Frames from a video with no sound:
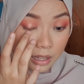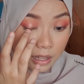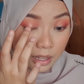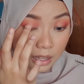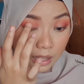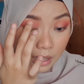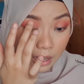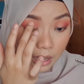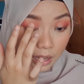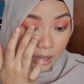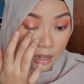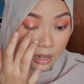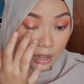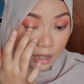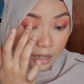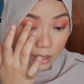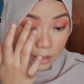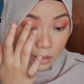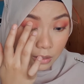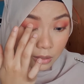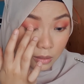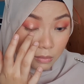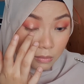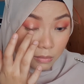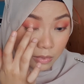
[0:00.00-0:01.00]
I like
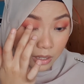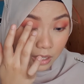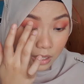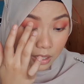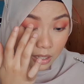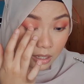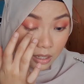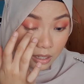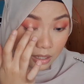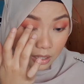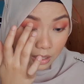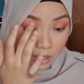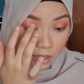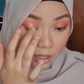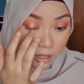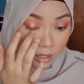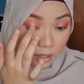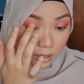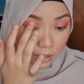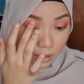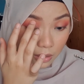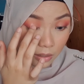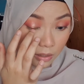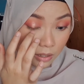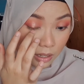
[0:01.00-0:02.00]
to make it
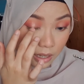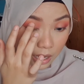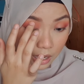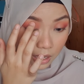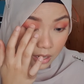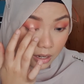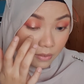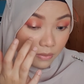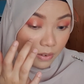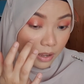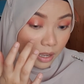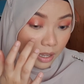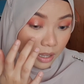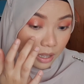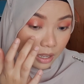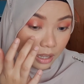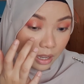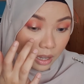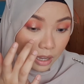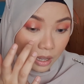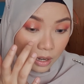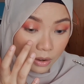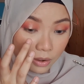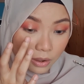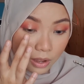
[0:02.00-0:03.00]
into kind of like a
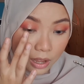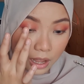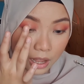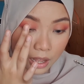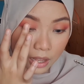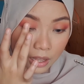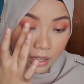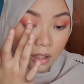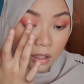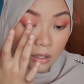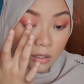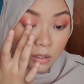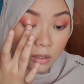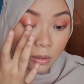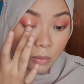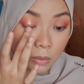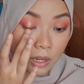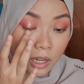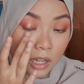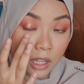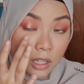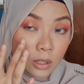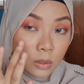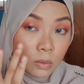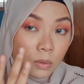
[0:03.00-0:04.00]
halo eye. So when
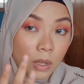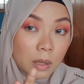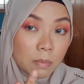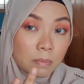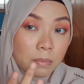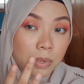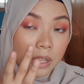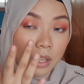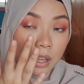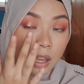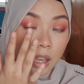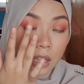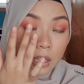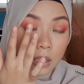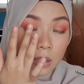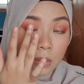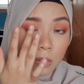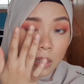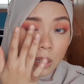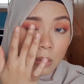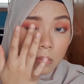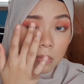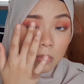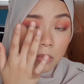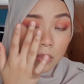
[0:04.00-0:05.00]
I swipe it, I
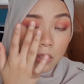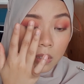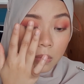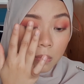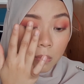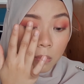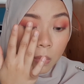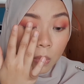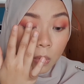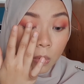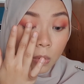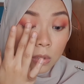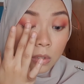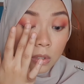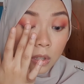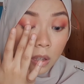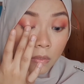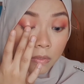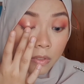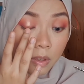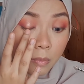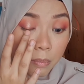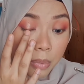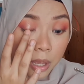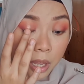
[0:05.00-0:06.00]
swipe most of
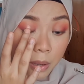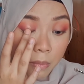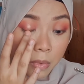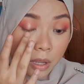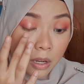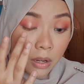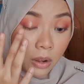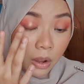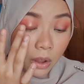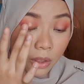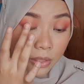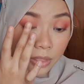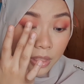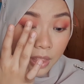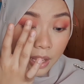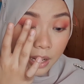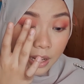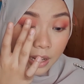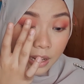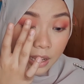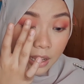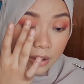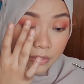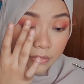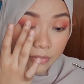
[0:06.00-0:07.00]
the pigment on the
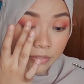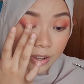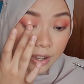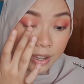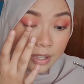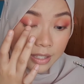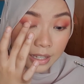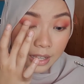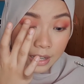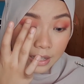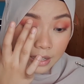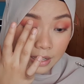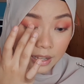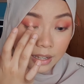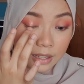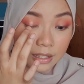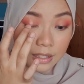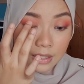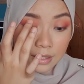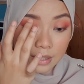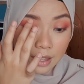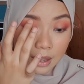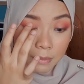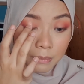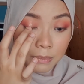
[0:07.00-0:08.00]
lid first and then
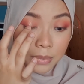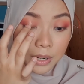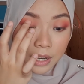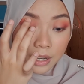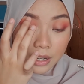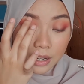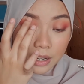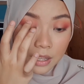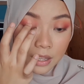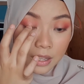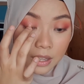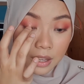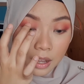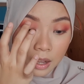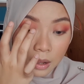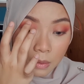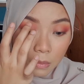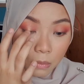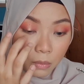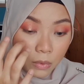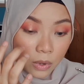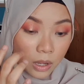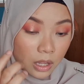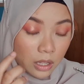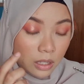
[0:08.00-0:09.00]
start blending it
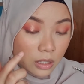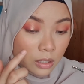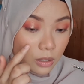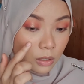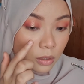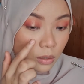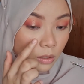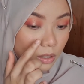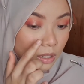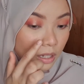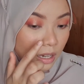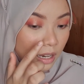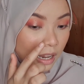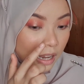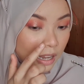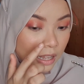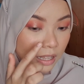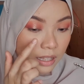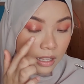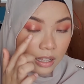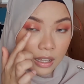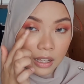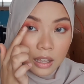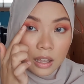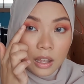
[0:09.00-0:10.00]
upwards. So like
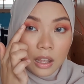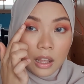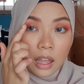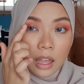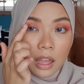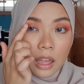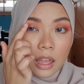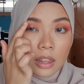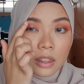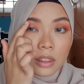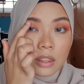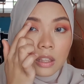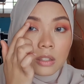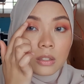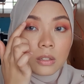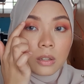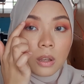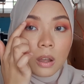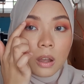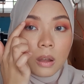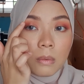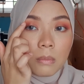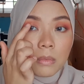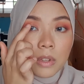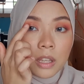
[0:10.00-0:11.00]
at the
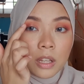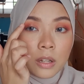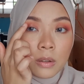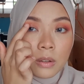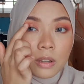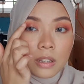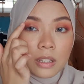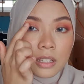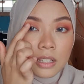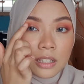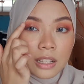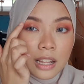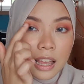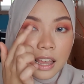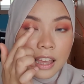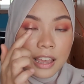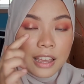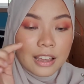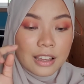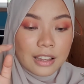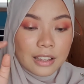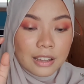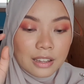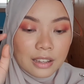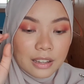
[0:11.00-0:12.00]
top, it looks
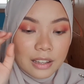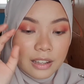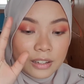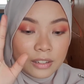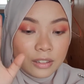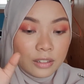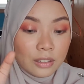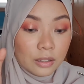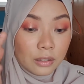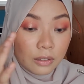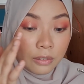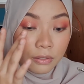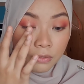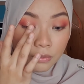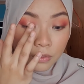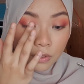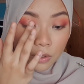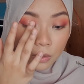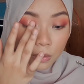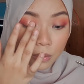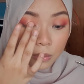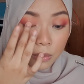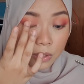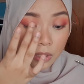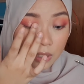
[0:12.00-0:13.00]
like
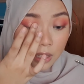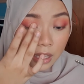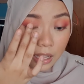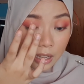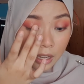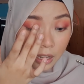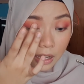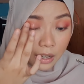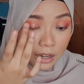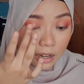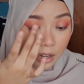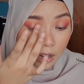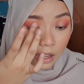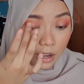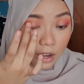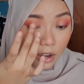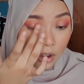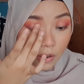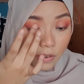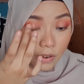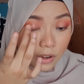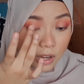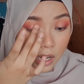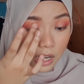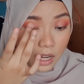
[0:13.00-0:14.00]
diffused and
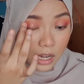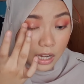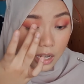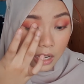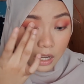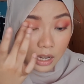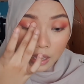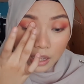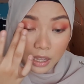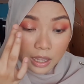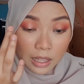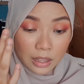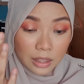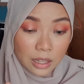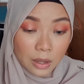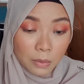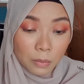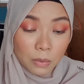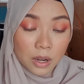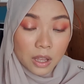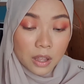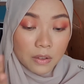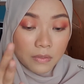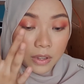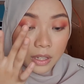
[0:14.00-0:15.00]
glittery. And then
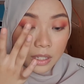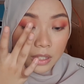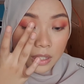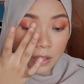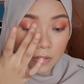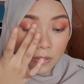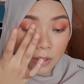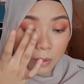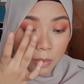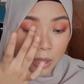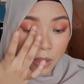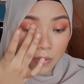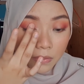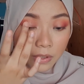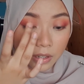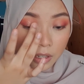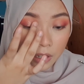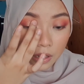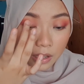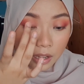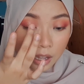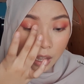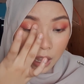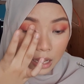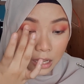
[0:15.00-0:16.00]
whatever's left on my
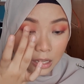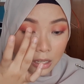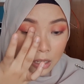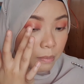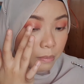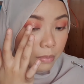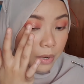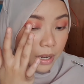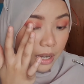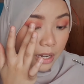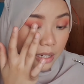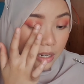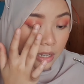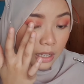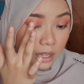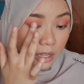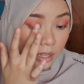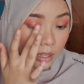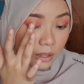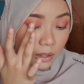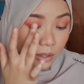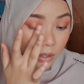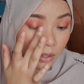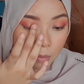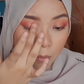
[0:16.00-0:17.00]
finger, I blended
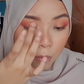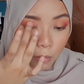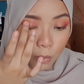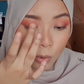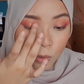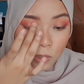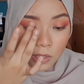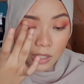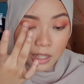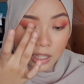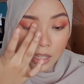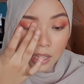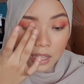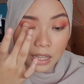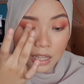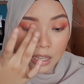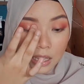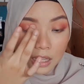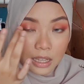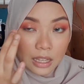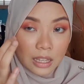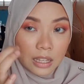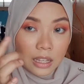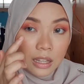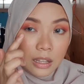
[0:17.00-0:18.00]
it
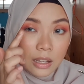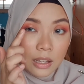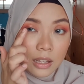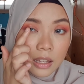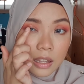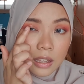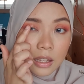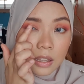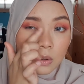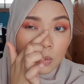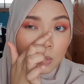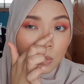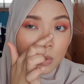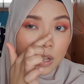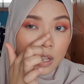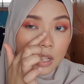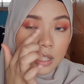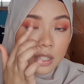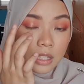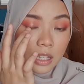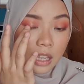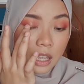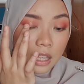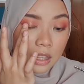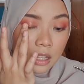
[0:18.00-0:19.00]
mostly
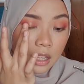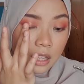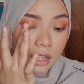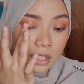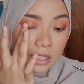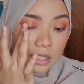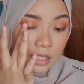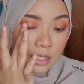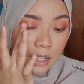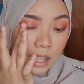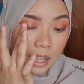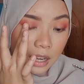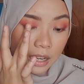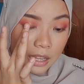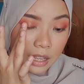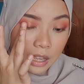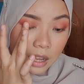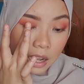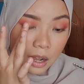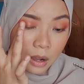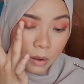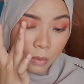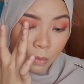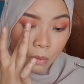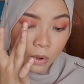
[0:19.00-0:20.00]
inwards and then slightly
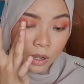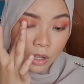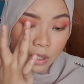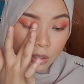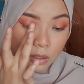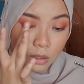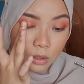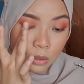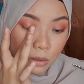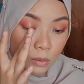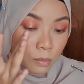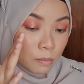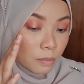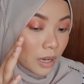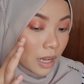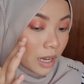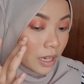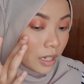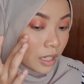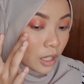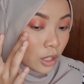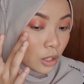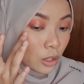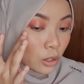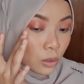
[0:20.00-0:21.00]
outwards to blend
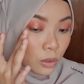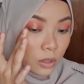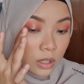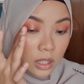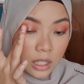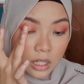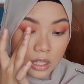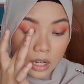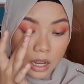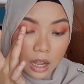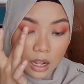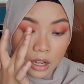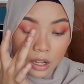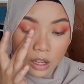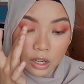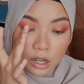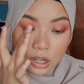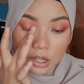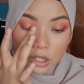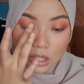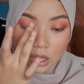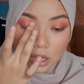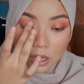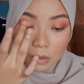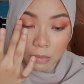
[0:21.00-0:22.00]
into the darker
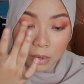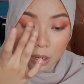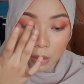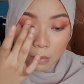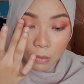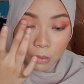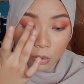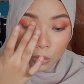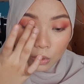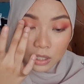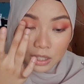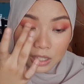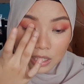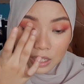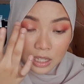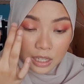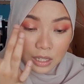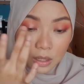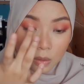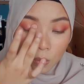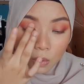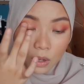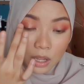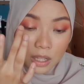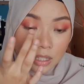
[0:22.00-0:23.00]
shade, but mostly
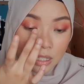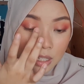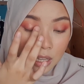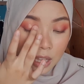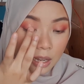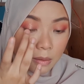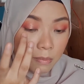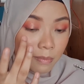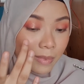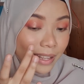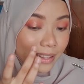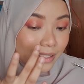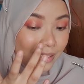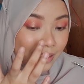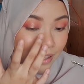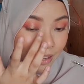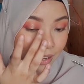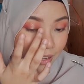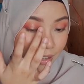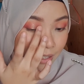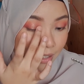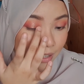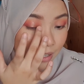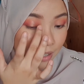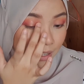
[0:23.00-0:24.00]
inwards and
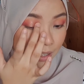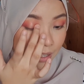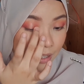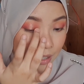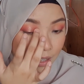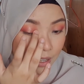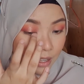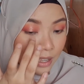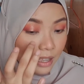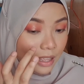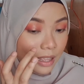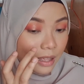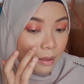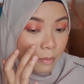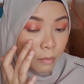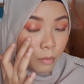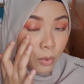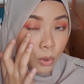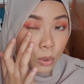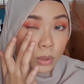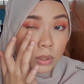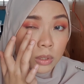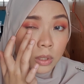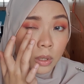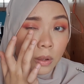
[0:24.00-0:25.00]
maintaining
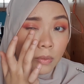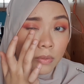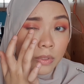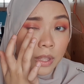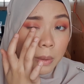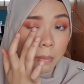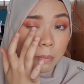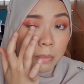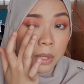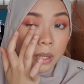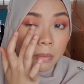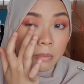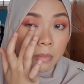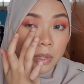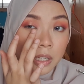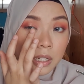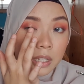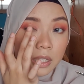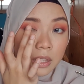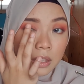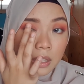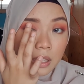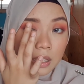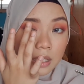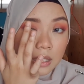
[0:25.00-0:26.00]
most of that pigment
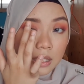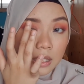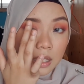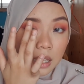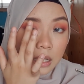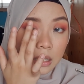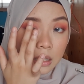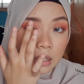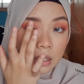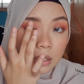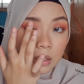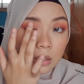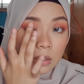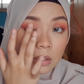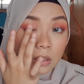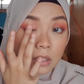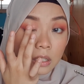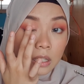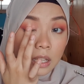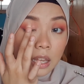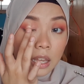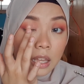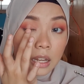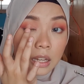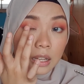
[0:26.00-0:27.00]
in the center so
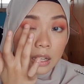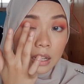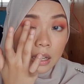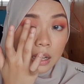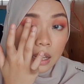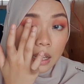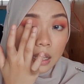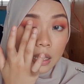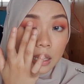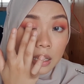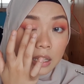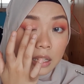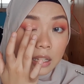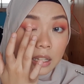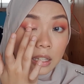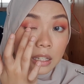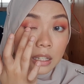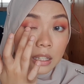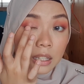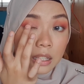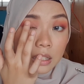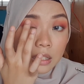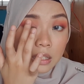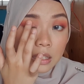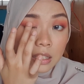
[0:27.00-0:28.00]
that like
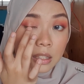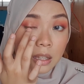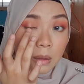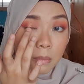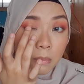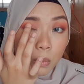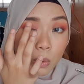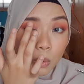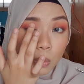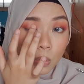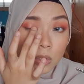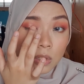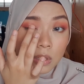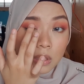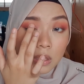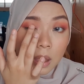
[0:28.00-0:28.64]
it's the most